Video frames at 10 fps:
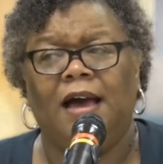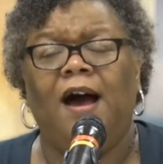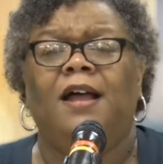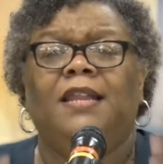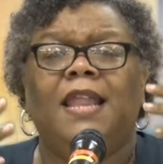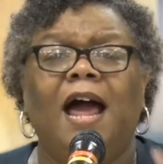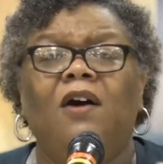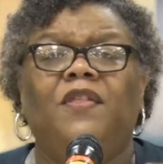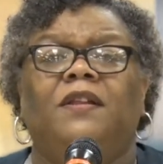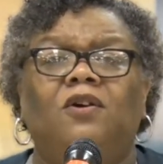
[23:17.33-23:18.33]

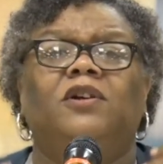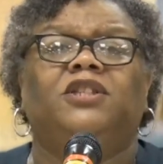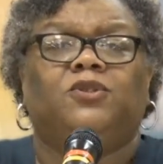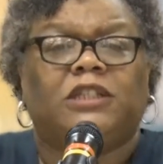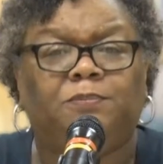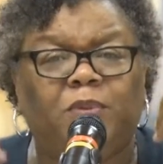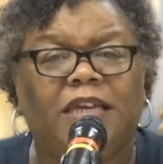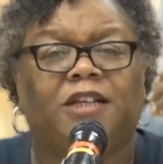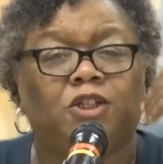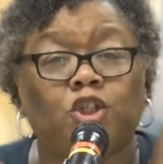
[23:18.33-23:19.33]
Allow the Lord to
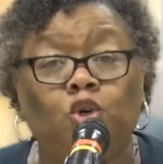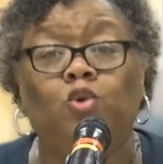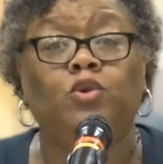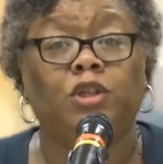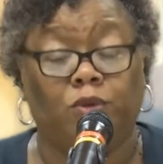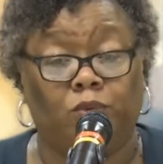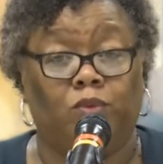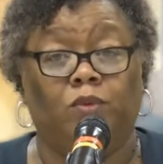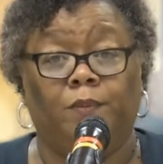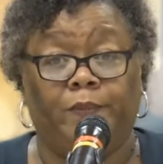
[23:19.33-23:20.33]
speak to
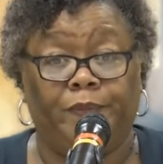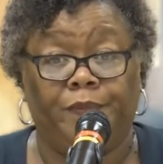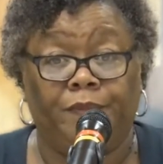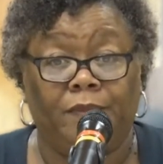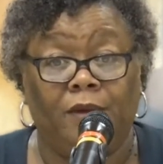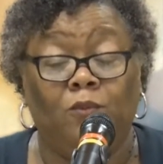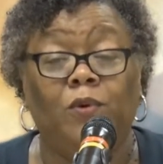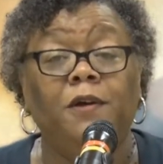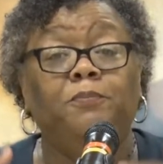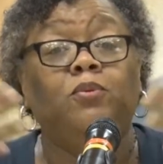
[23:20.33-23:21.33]
you.
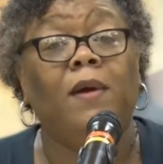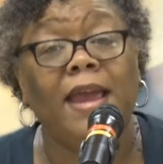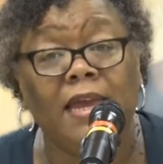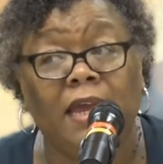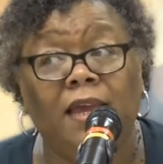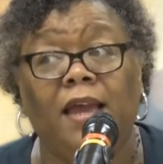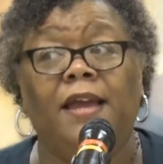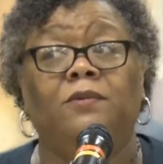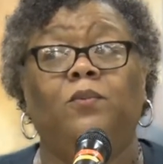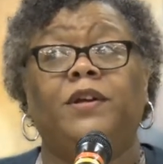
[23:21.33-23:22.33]
We're praying
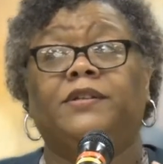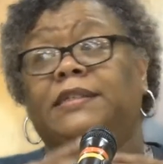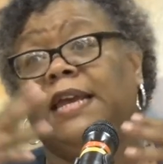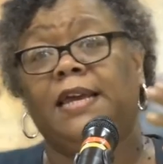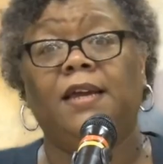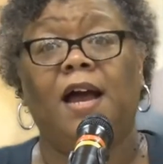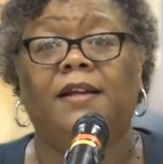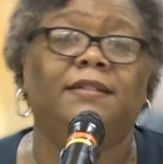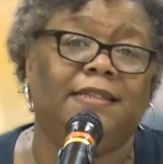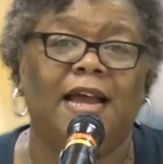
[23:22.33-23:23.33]
and we're saying
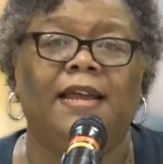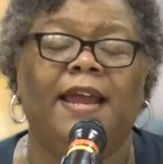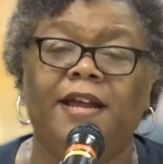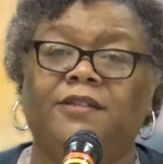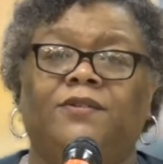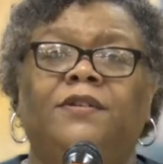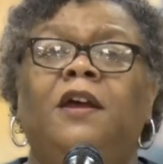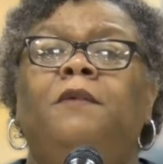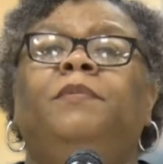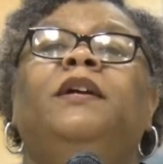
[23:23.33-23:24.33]
God is the
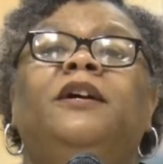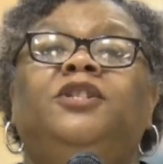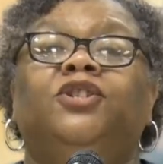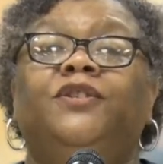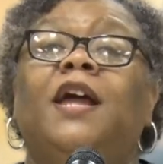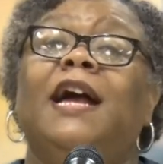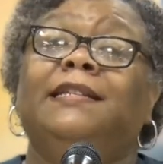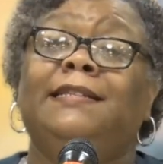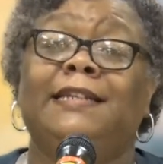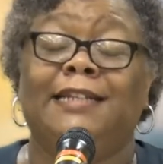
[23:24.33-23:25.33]
answer because you're not
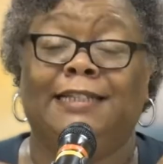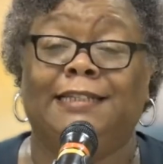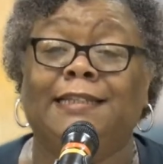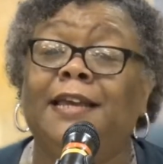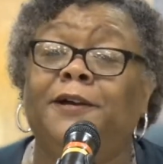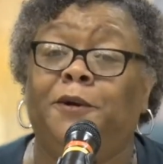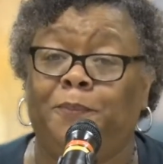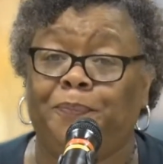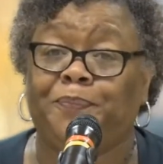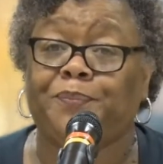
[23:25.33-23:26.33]
sitting
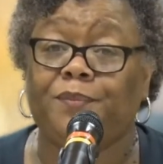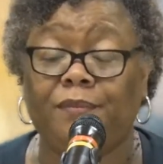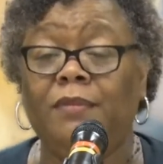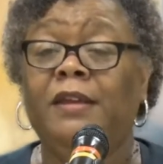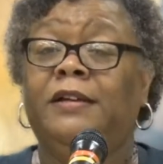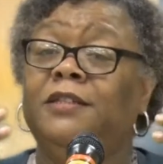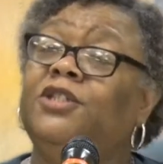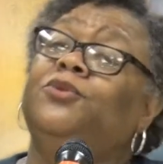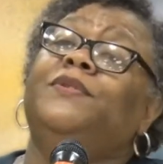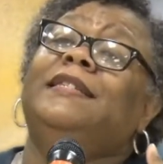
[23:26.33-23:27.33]
still
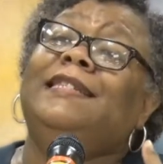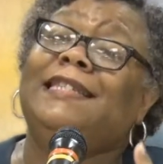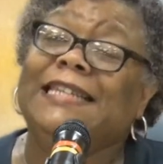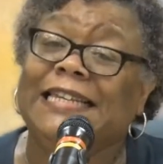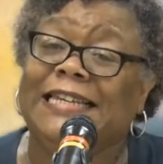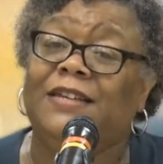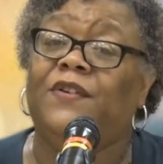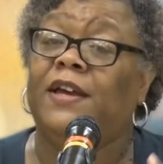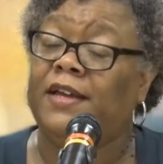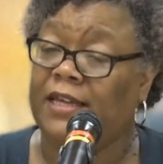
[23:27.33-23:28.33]
to
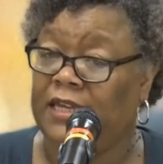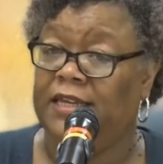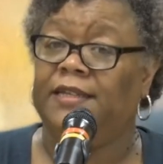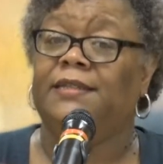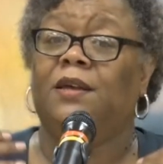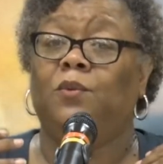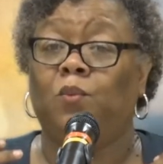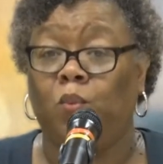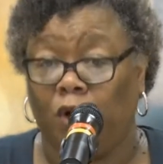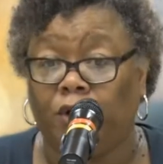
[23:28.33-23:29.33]
receive His
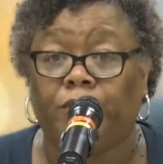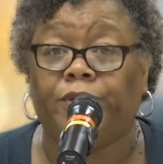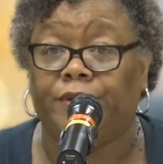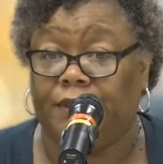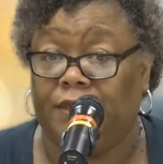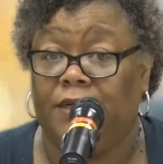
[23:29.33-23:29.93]
Word.